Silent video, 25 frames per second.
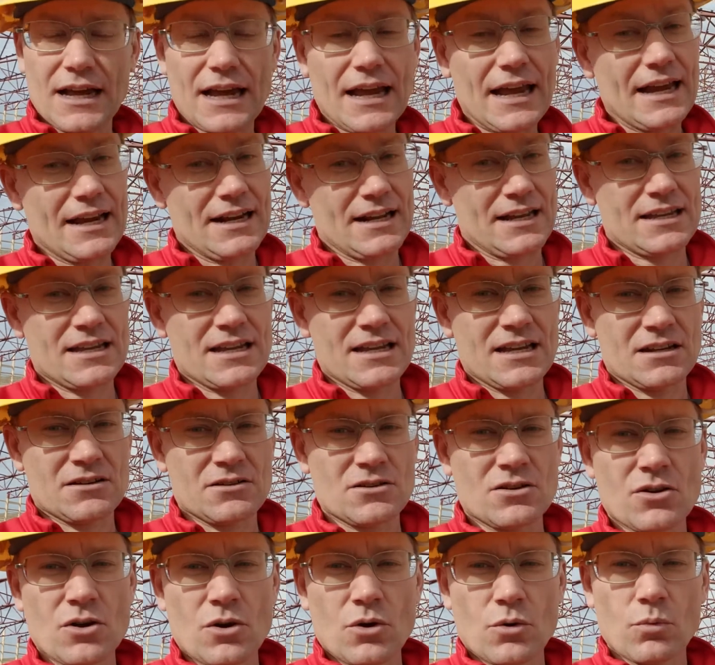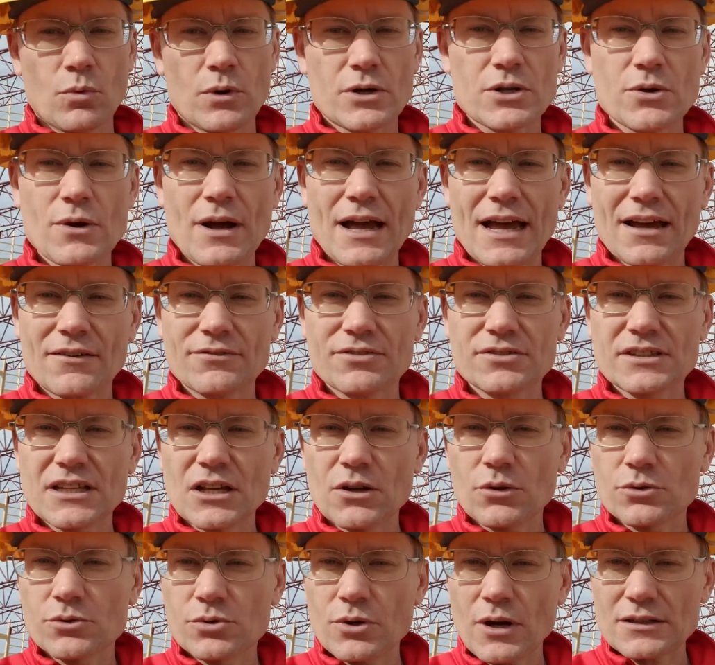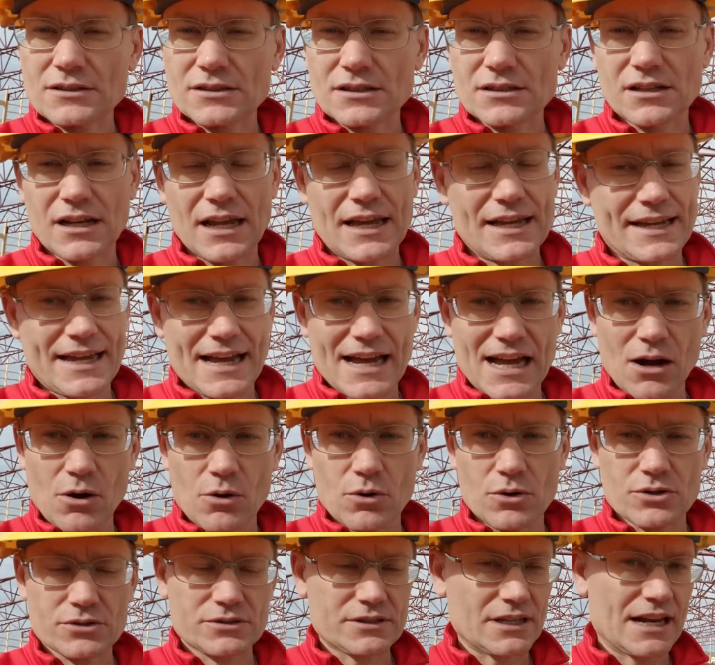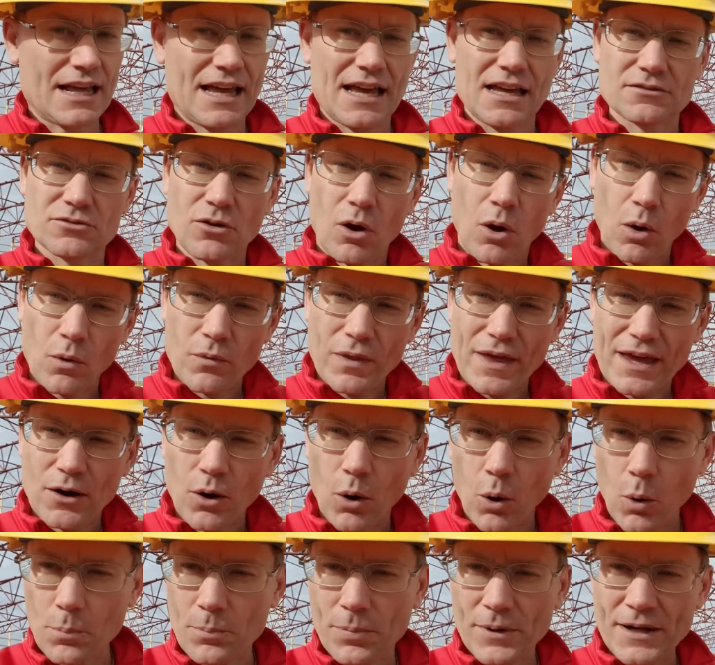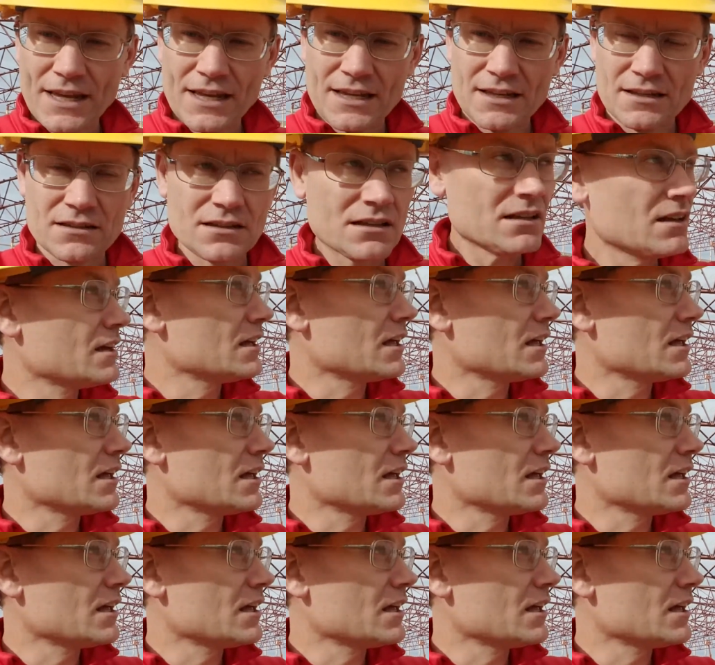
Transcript: and again, when you have steel trusses like ours that has all that opening,